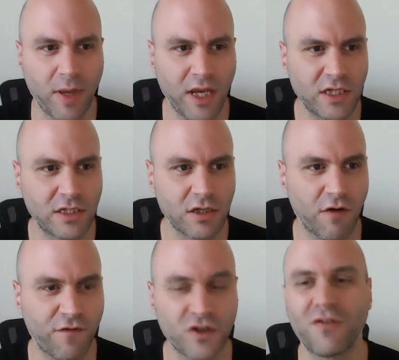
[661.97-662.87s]
page.
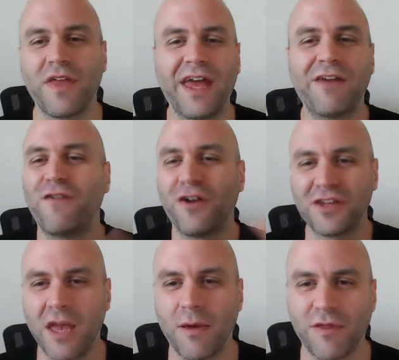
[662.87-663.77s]
First of all, they had a fun
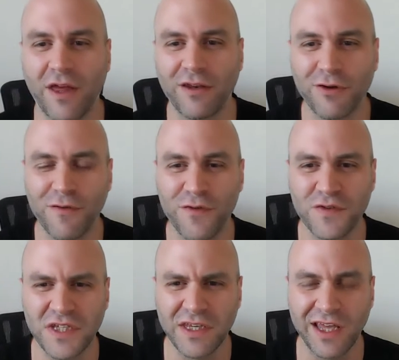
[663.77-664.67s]
game. I don't know if you've
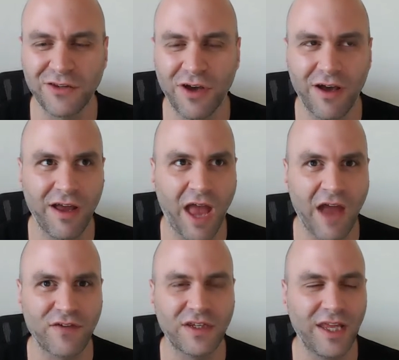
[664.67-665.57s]
seen that,
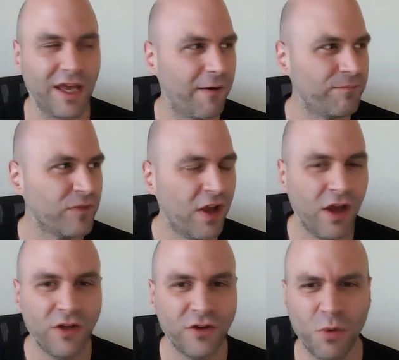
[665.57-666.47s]
Ivan, the
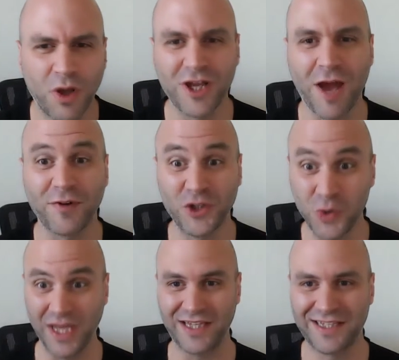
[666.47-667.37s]
World Cup of
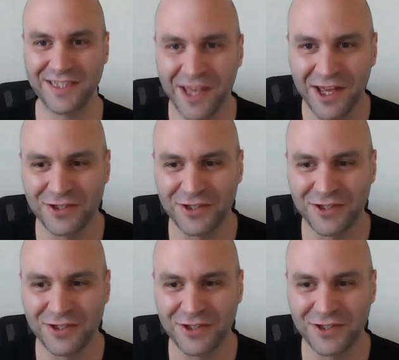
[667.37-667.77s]
tweets.